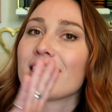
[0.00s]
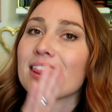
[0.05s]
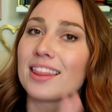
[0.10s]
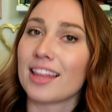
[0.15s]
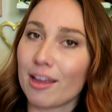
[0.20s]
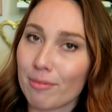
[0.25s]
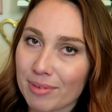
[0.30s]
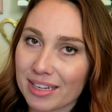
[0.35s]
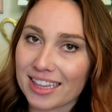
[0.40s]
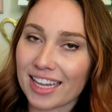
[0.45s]

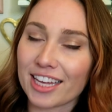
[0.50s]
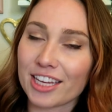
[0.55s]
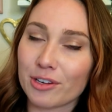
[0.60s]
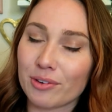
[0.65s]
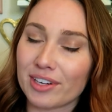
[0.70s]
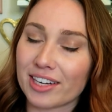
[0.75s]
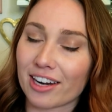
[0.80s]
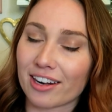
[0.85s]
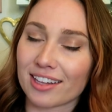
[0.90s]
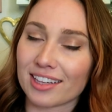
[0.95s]
let me let
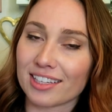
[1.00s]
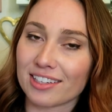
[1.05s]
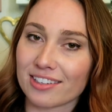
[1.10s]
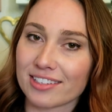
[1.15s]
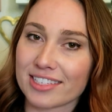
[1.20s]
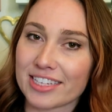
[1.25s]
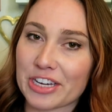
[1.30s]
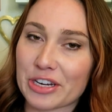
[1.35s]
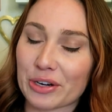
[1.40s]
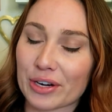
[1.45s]
you in on a
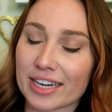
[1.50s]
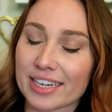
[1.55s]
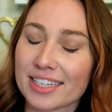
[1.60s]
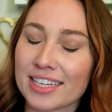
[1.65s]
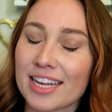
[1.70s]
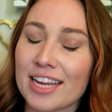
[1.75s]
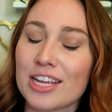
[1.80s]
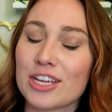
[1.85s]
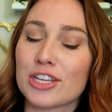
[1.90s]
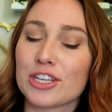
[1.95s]
little
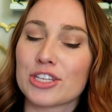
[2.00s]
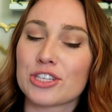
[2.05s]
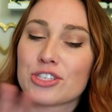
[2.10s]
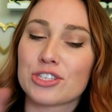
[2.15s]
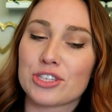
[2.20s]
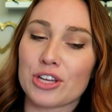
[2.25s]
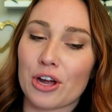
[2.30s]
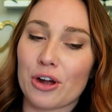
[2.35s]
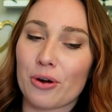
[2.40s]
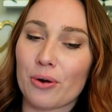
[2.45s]
secret.
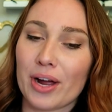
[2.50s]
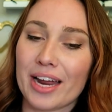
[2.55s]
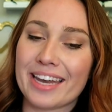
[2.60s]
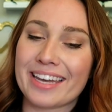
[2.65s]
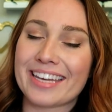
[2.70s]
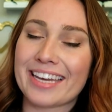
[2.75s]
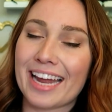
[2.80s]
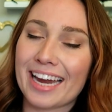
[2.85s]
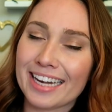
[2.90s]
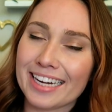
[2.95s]
So
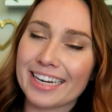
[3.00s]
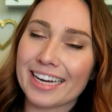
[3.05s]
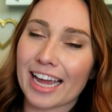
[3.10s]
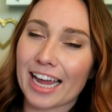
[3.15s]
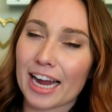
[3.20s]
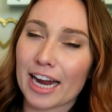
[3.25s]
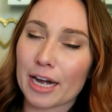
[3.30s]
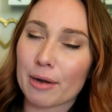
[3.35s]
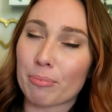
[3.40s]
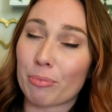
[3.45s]

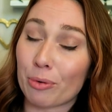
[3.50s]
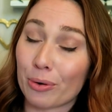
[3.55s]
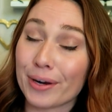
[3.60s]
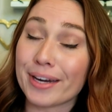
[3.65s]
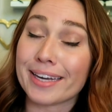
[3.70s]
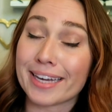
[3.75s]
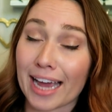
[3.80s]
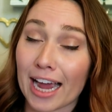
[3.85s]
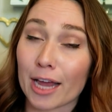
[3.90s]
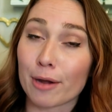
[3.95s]
ninety-nine
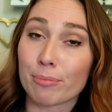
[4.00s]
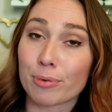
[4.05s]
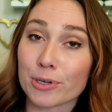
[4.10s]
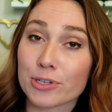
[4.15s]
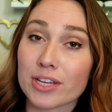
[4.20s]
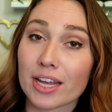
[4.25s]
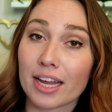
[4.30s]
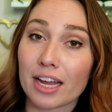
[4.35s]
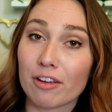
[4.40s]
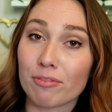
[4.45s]
point nine
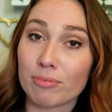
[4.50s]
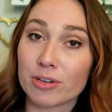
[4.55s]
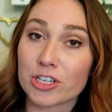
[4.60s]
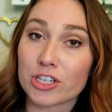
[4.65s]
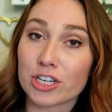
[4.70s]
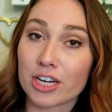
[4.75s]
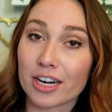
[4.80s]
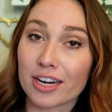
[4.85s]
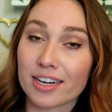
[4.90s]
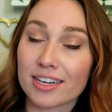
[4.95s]
percent of
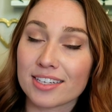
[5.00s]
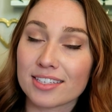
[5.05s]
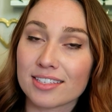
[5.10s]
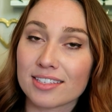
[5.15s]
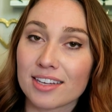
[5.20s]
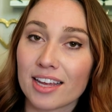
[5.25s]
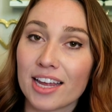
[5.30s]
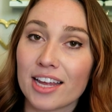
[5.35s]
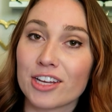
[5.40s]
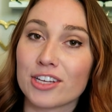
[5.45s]

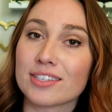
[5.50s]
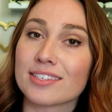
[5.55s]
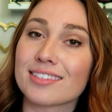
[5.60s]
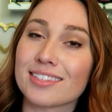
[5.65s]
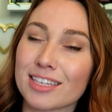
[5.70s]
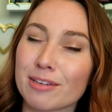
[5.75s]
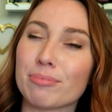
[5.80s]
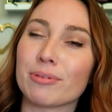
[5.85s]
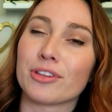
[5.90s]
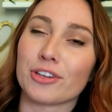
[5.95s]
missionaries
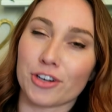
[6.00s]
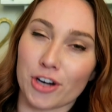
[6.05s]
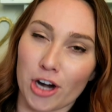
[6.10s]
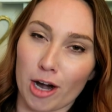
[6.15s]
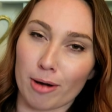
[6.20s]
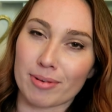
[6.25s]
sleep in their